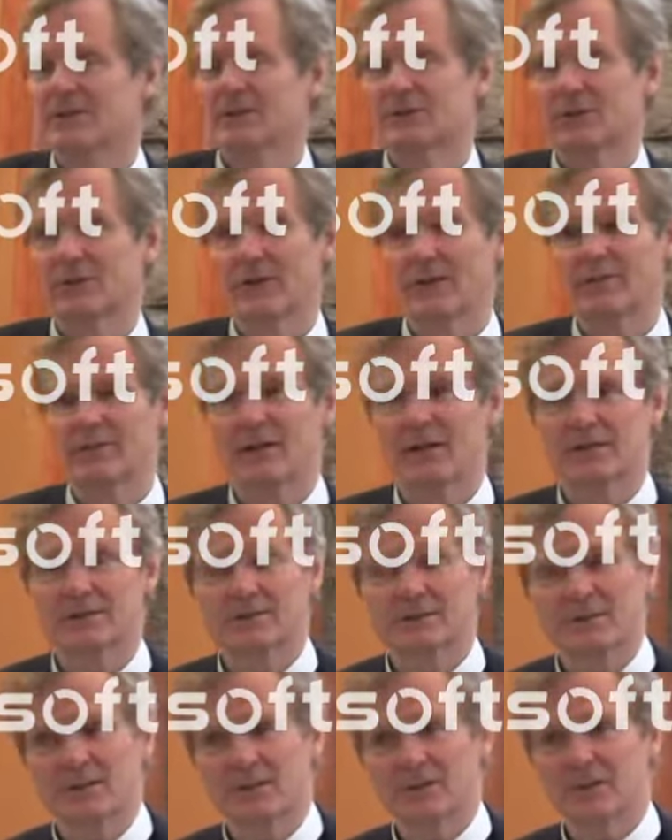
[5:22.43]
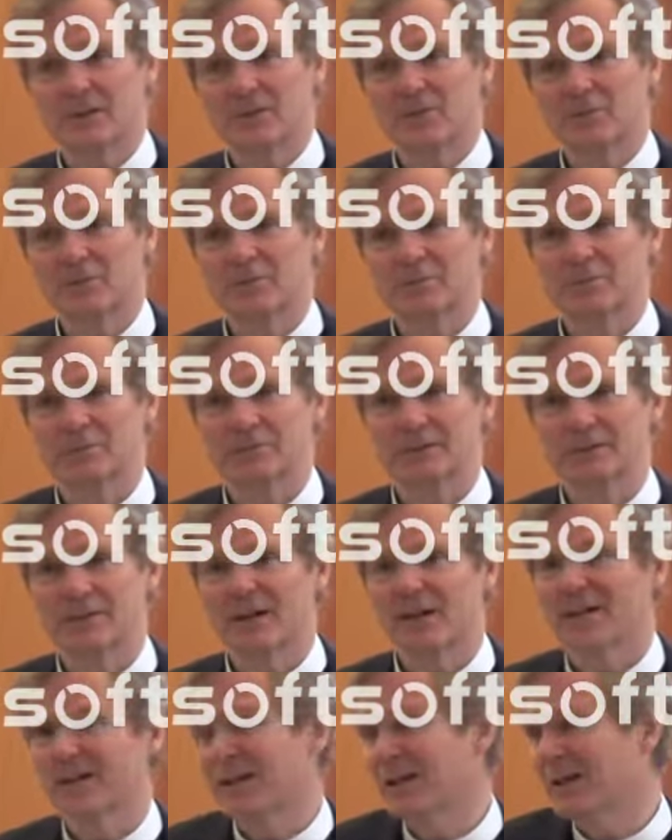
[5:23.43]
So they've got to go, but
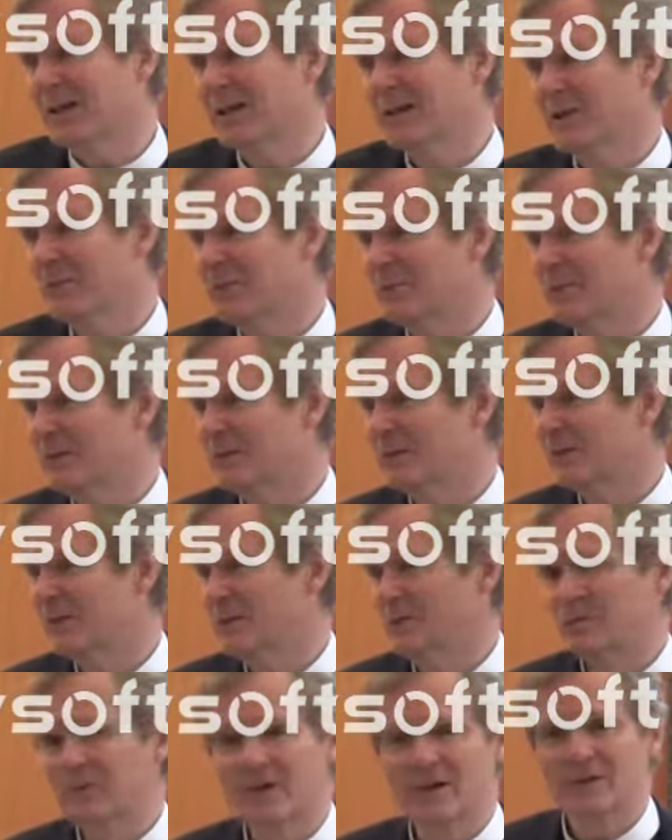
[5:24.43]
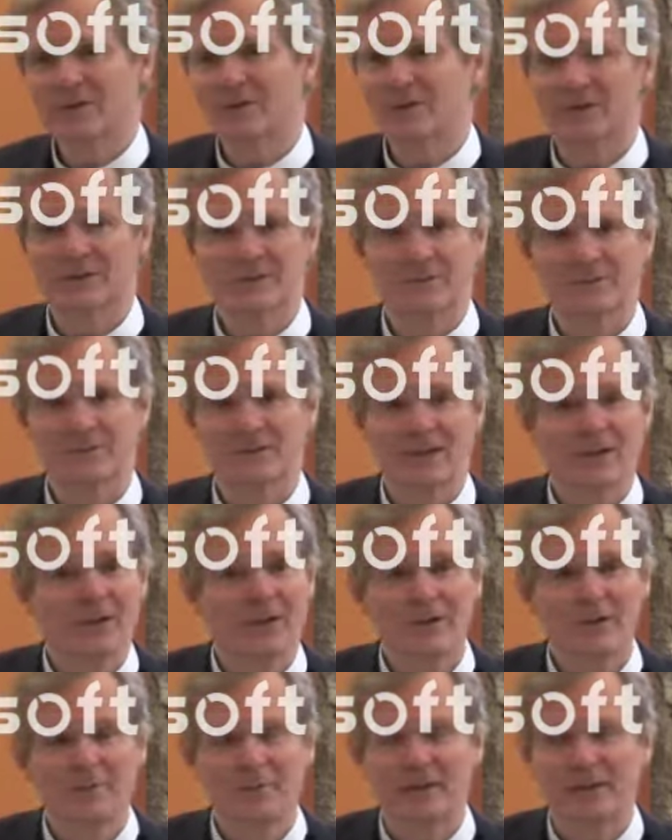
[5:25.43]
God can't help but hold on to
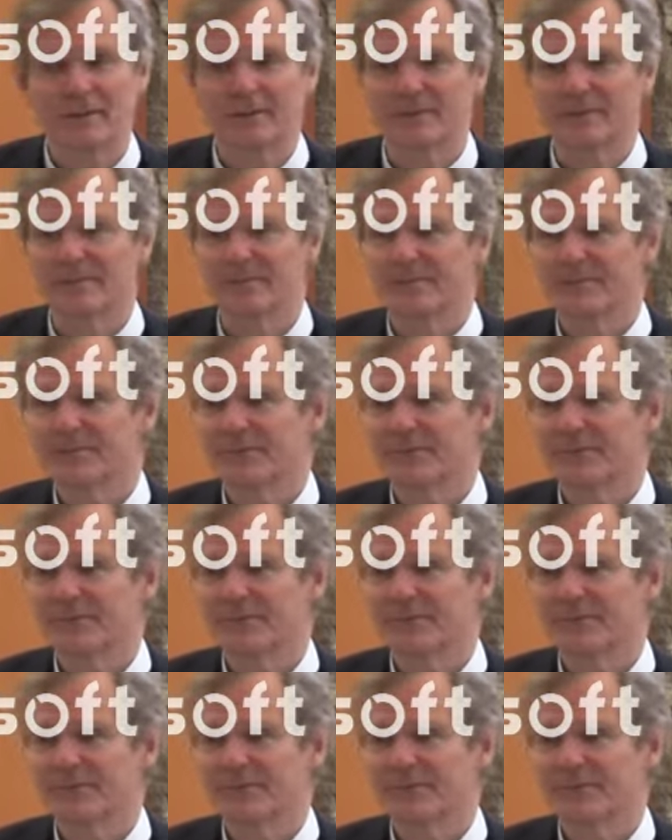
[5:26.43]
caring about them.